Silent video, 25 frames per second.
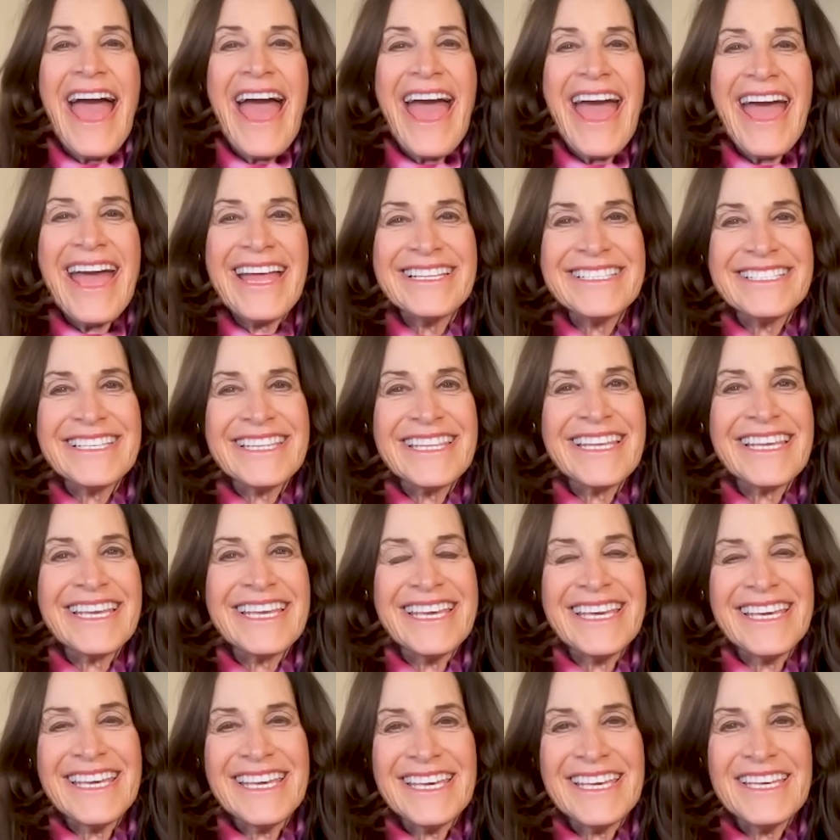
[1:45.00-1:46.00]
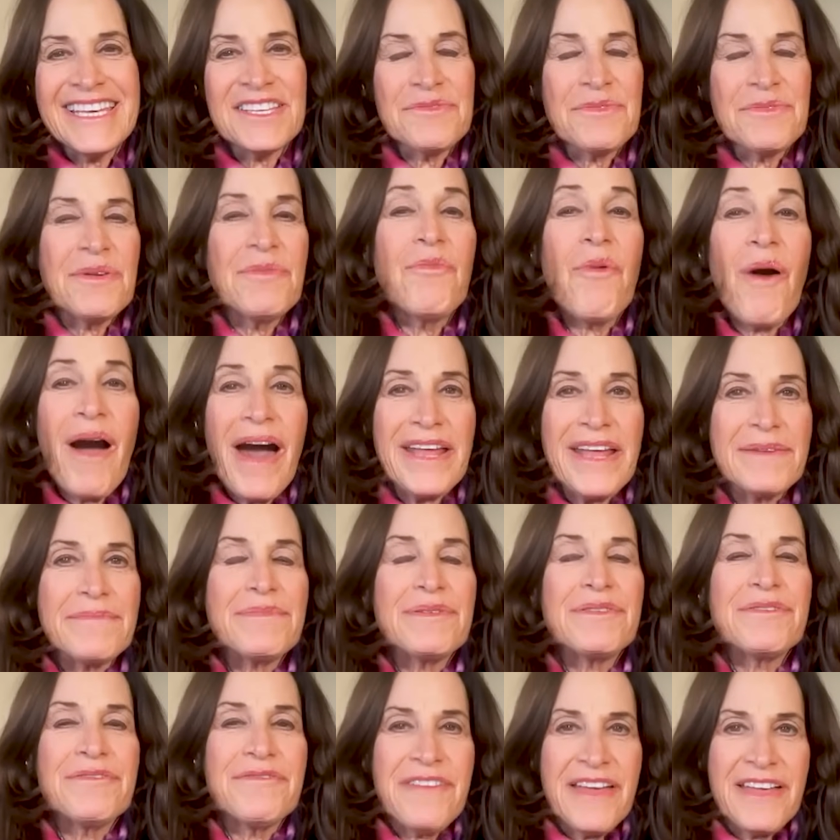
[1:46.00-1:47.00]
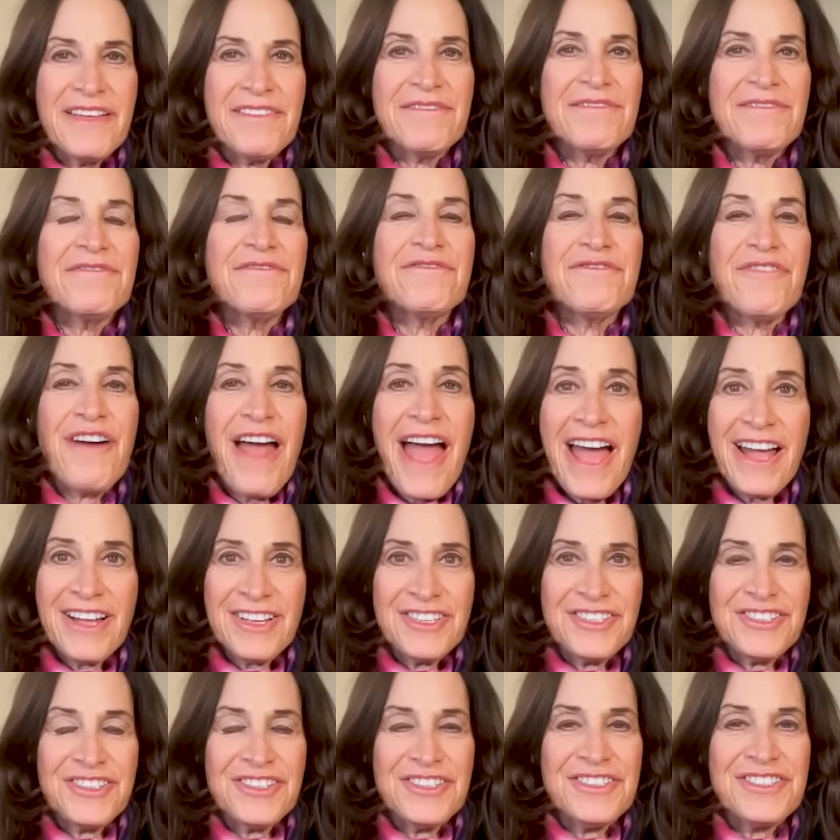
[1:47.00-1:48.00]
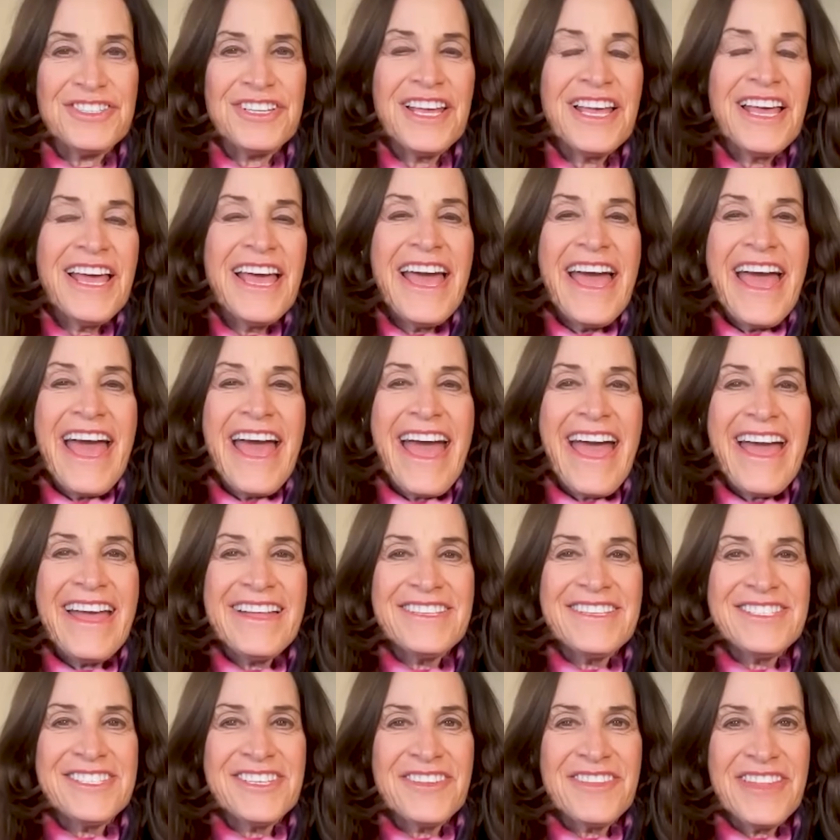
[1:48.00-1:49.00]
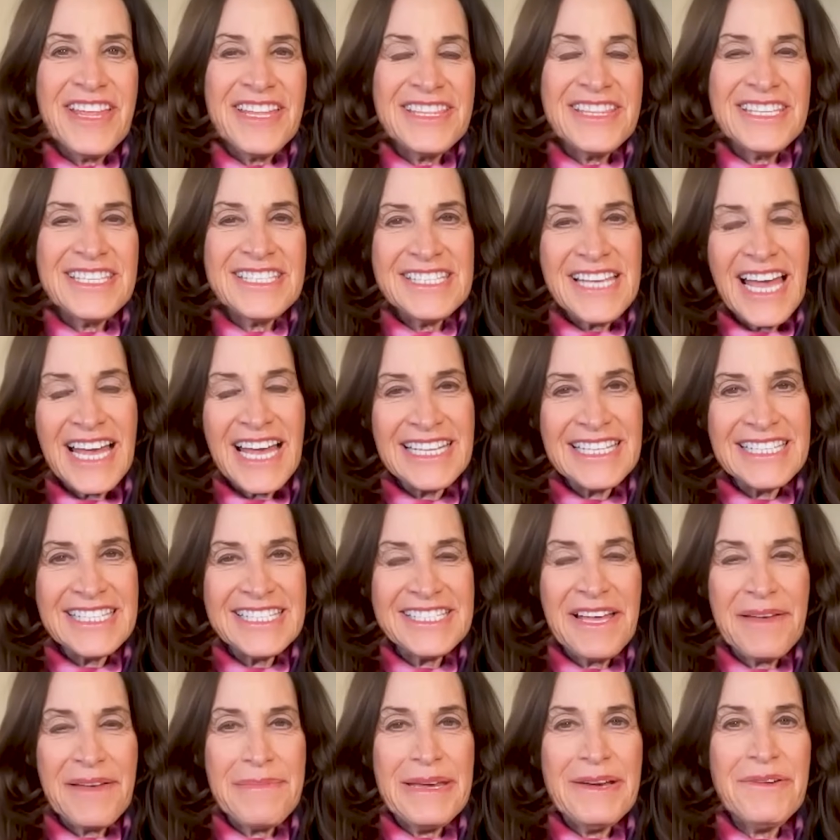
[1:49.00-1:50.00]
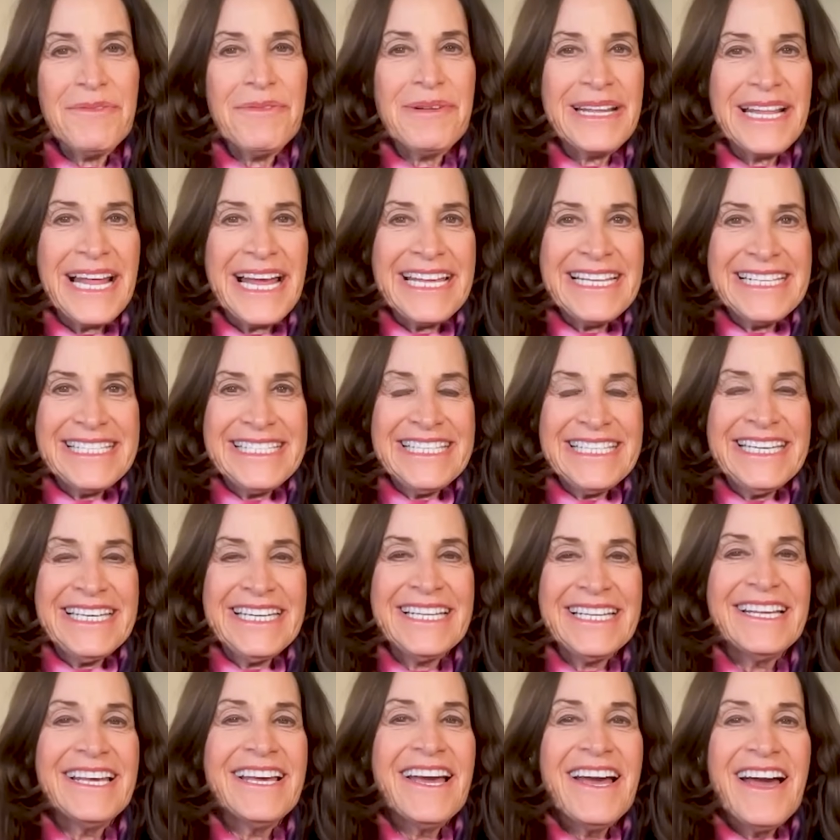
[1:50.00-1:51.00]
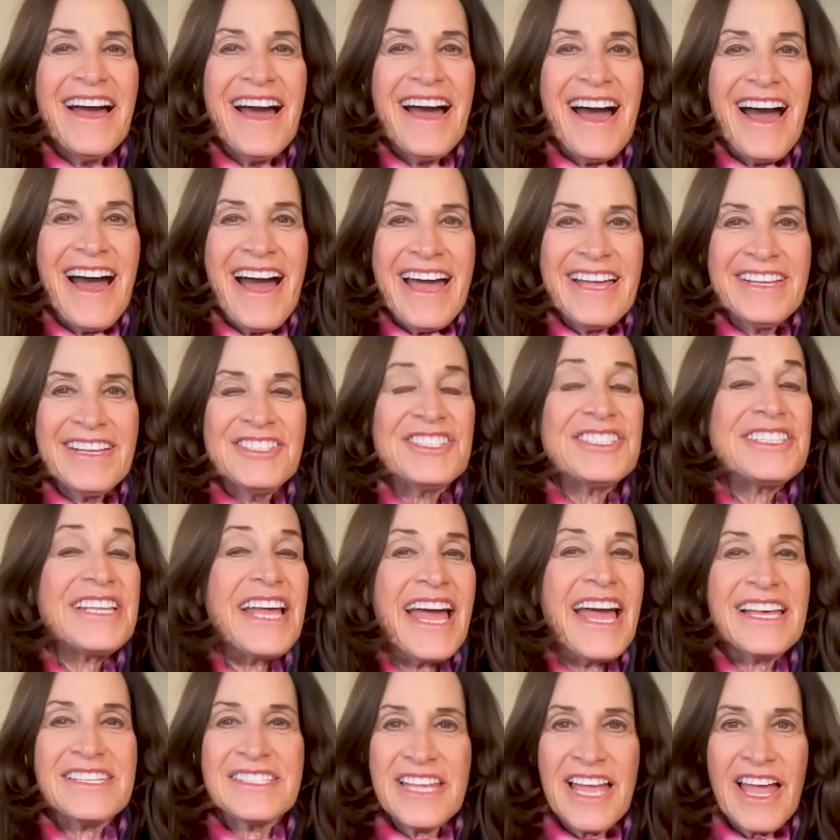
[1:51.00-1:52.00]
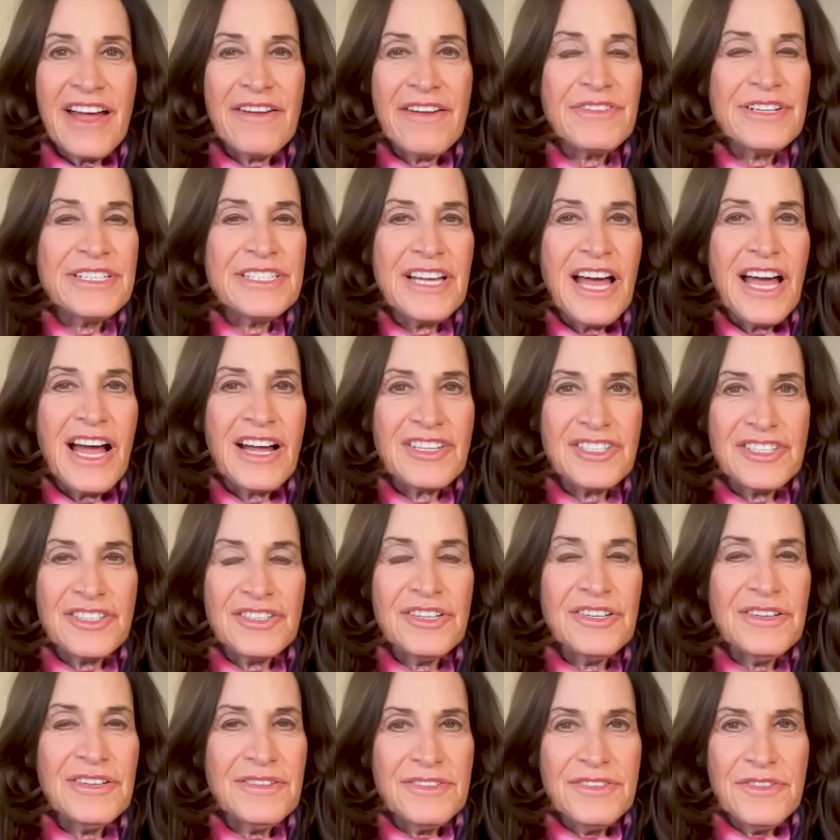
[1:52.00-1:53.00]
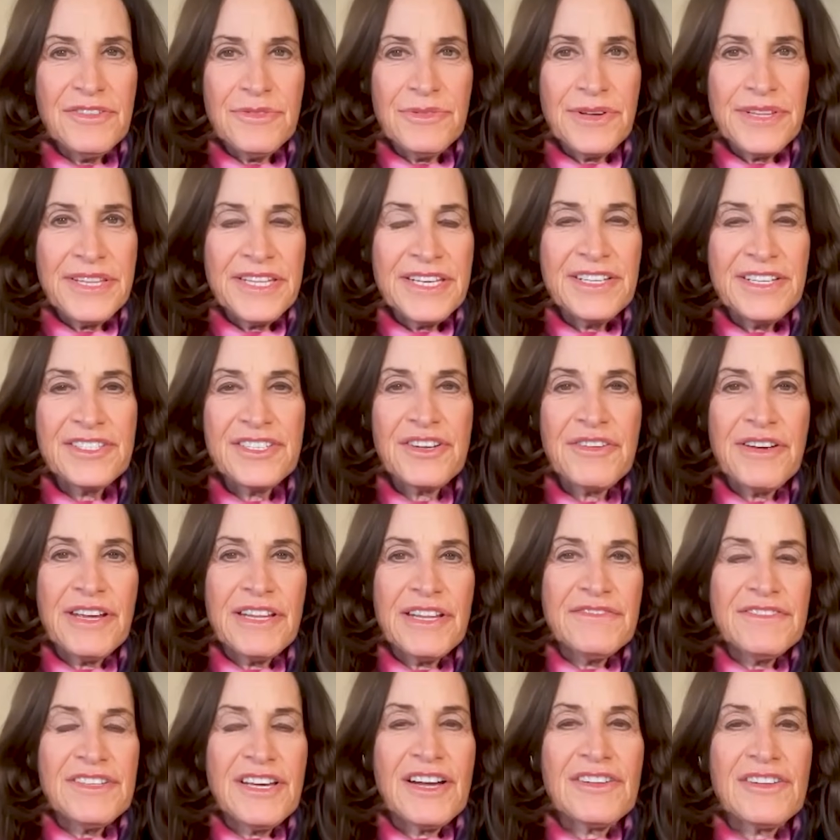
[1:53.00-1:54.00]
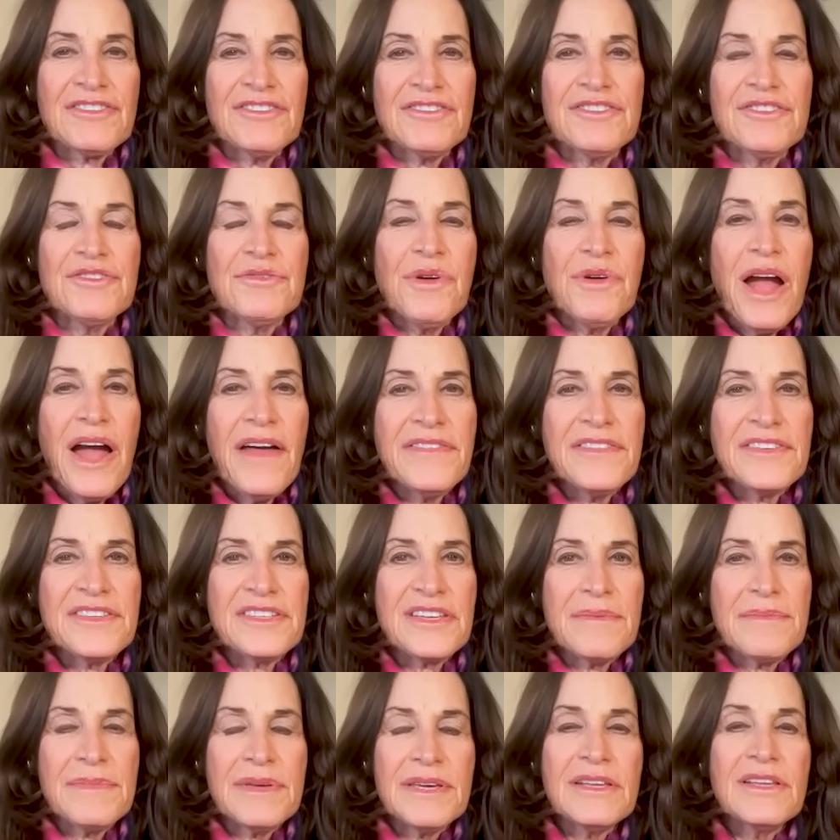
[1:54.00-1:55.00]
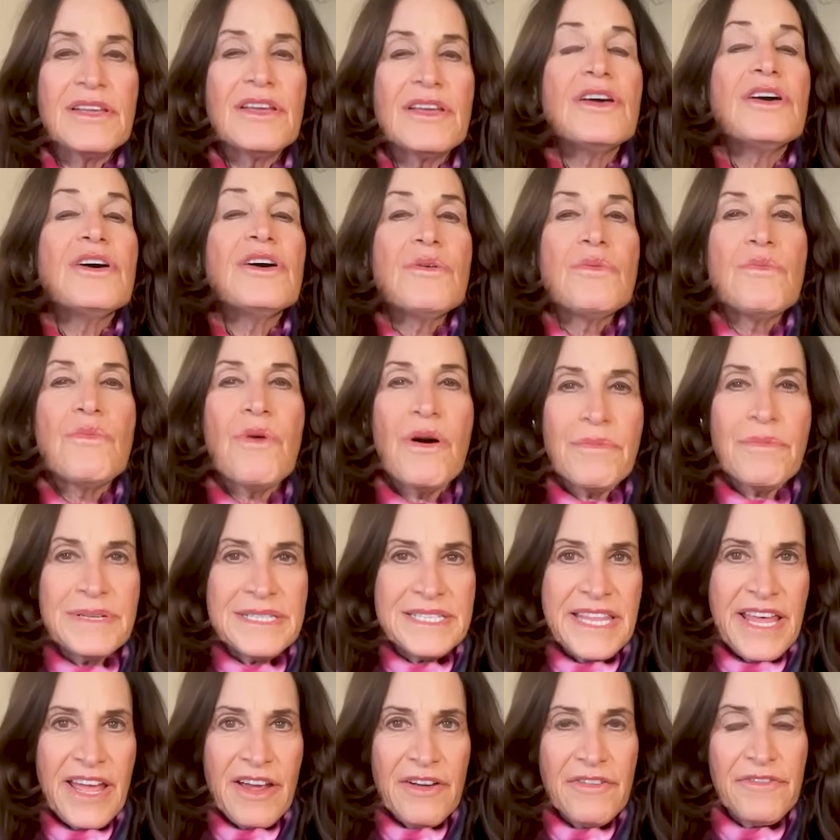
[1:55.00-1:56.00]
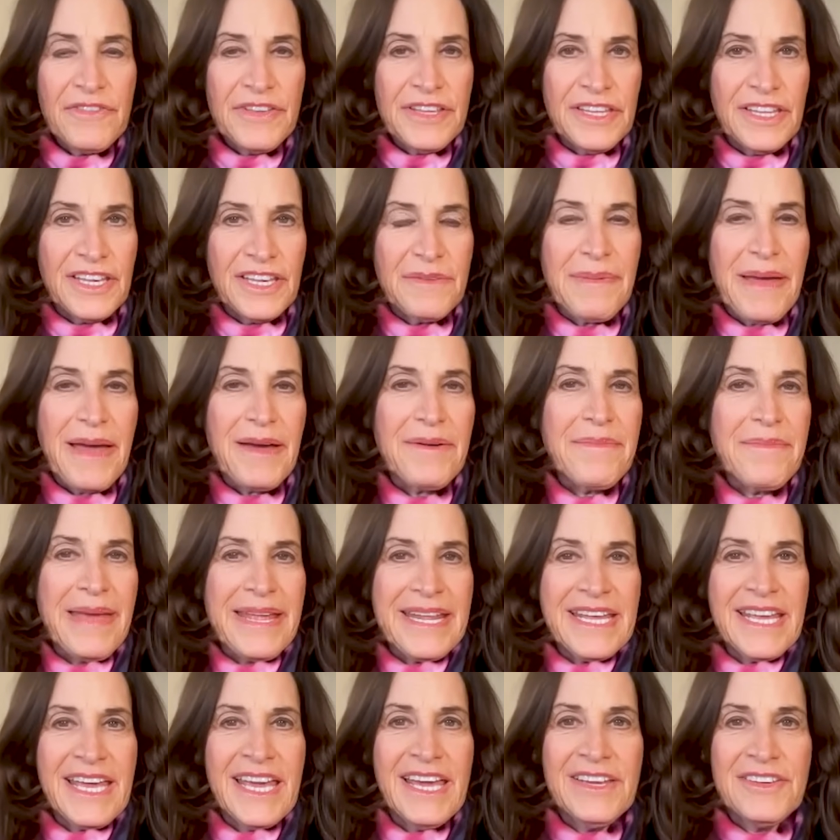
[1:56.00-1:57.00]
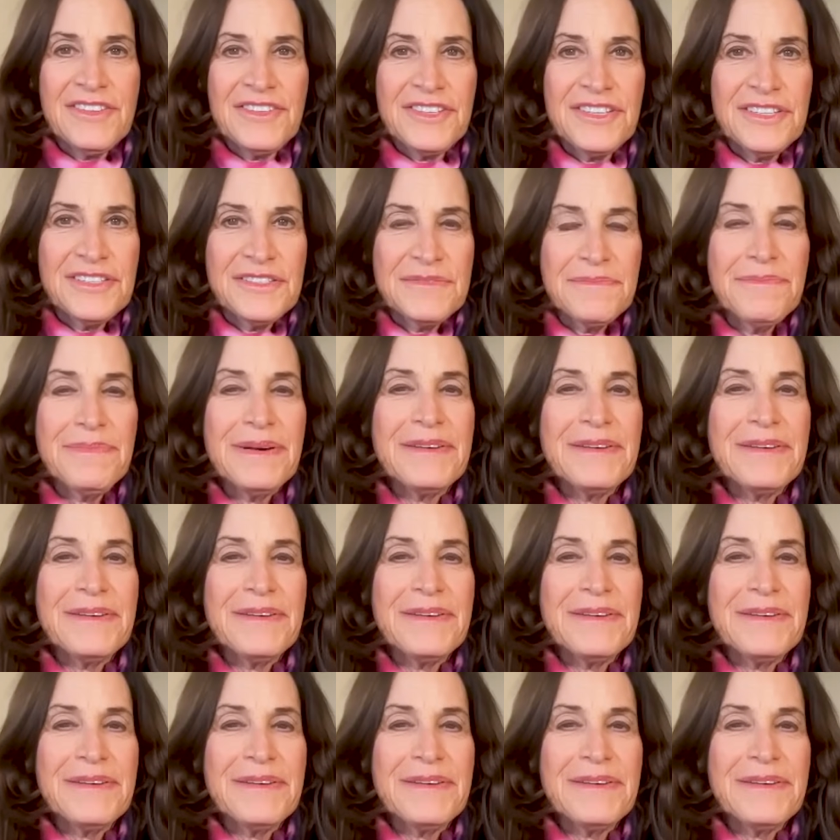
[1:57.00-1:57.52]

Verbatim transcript: and the key is we want to prevent fractures and so then the second summit what i did I just asked every doctor, you know, all the integrative doctors who were on the summit, what was their feeling about medications.